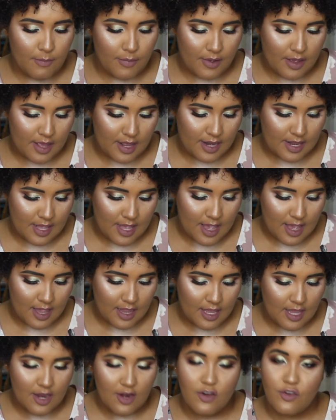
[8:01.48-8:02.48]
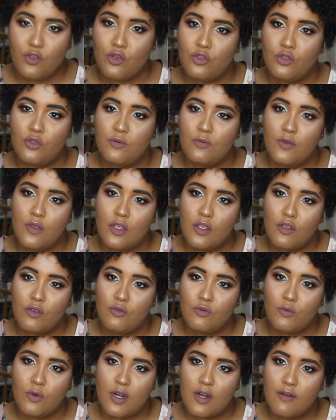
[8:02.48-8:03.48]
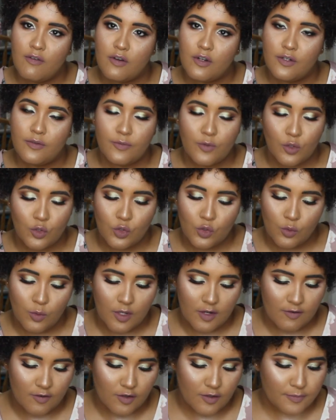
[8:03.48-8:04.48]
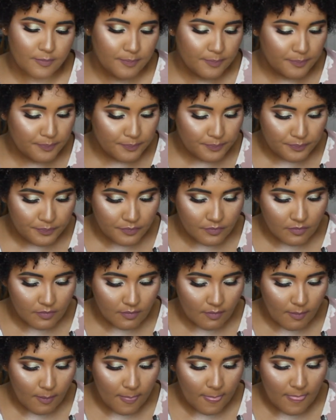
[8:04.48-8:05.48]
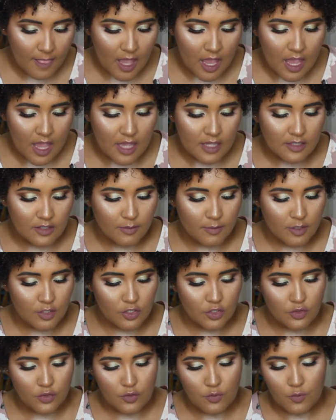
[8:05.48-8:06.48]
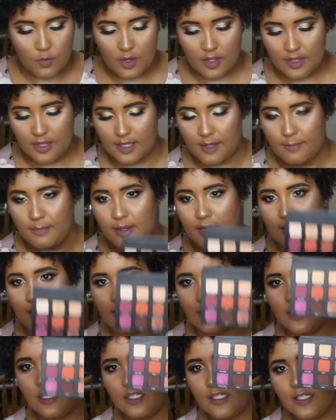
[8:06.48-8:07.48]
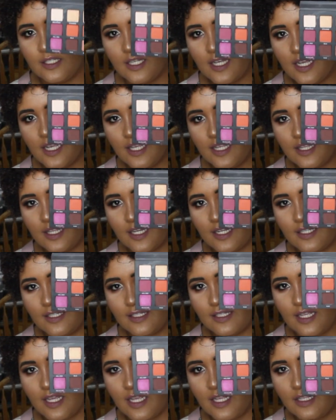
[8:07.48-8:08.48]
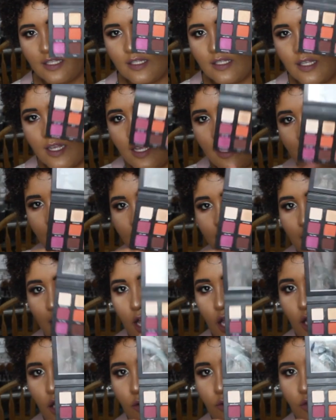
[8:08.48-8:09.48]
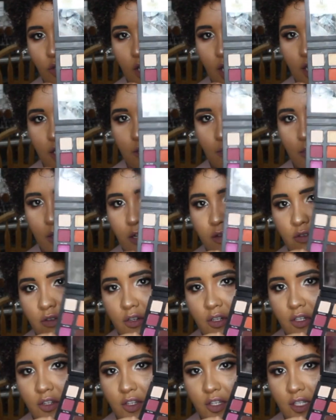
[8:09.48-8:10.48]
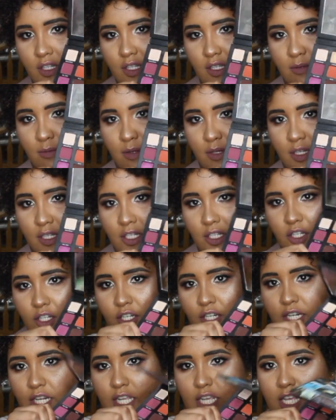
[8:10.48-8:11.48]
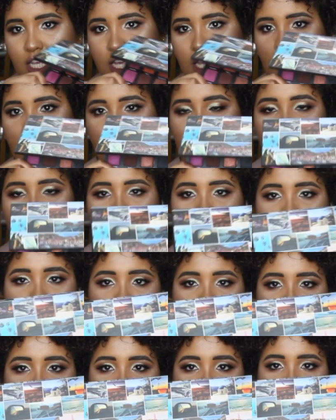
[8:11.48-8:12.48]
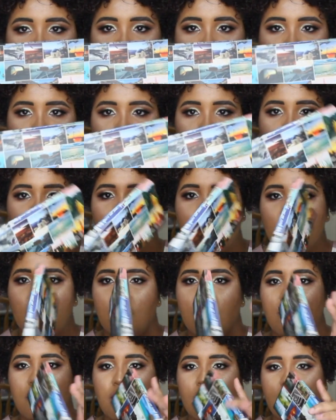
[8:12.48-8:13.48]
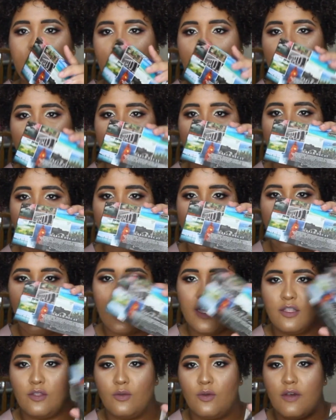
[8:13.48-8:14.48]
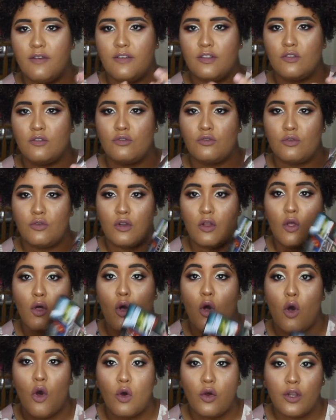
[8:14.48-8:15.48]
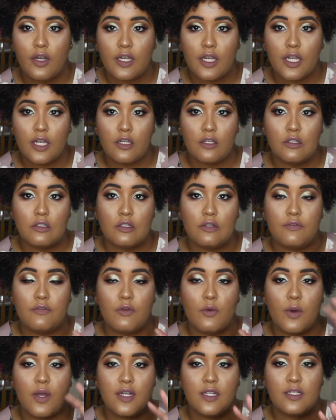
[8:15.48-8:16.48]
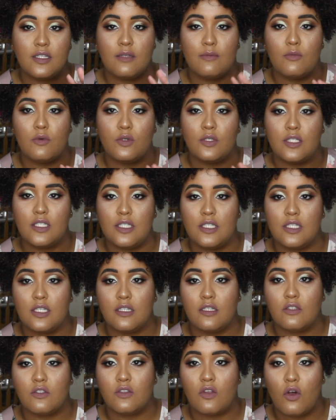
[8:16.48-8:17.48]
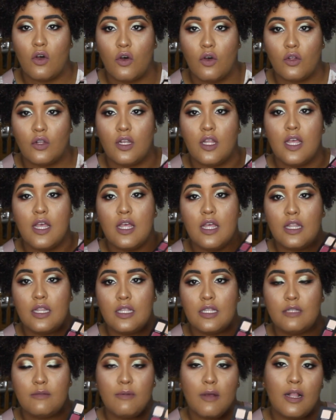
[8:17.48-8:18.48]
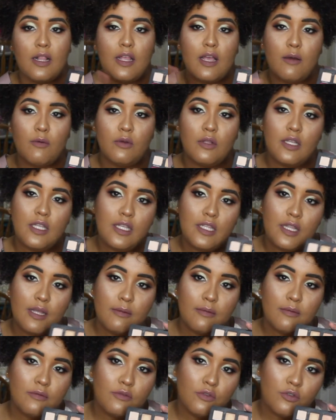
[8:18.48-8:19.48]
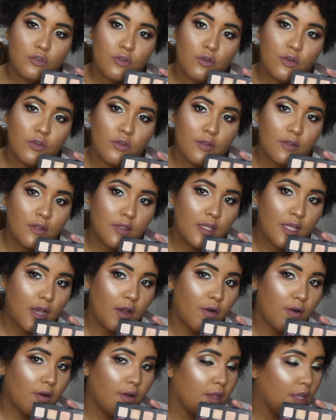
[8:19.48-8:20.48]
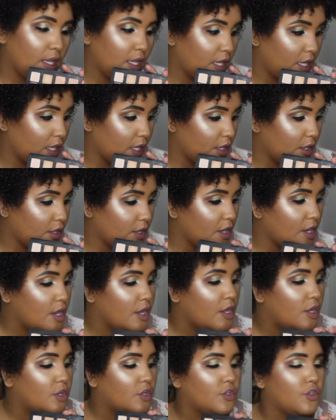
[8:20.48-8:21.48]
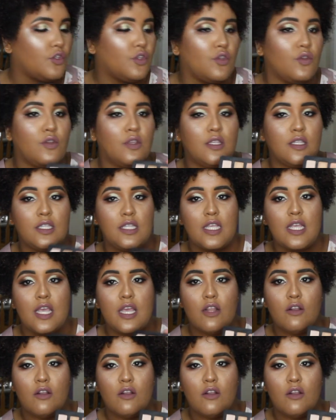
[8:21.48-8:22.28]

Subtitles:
But yeah, and here on YouTube you can use whatever or do whatever. So I'm going to show you what that palette looks like. That is the inside. It has a huge ass mirror. You can see it's very dirty. This is the front, that's the back. I do have a tutorial on it. So if you want to see more details on this palette, I will link that tutorial down here so you can see.